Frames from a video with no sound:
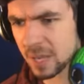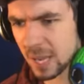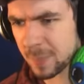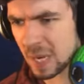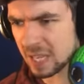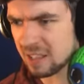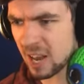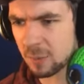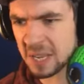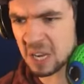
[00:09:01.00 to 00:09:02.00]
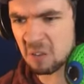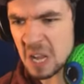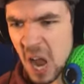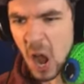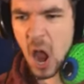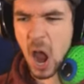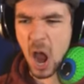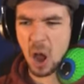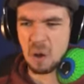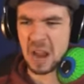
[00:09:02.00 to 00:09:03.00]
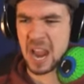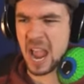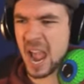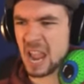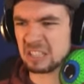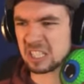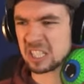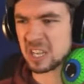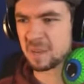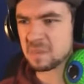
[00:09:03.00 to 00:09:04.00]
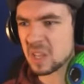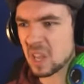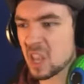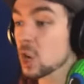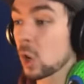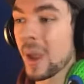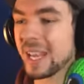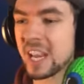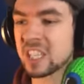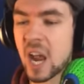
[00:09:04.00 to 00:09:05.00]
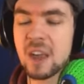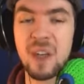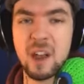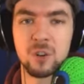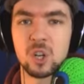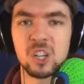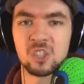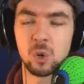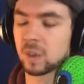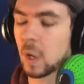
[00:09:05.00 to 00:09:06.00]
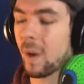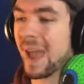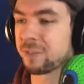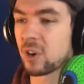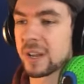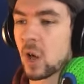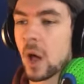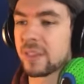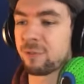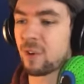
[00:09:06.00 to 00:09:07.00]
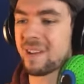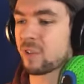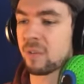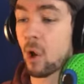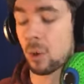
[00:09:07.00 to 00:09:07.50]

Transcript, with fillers: How do I get Billy? There we go. Oh, yes! quickest I've ever done a sword throw ever in uh, the forever of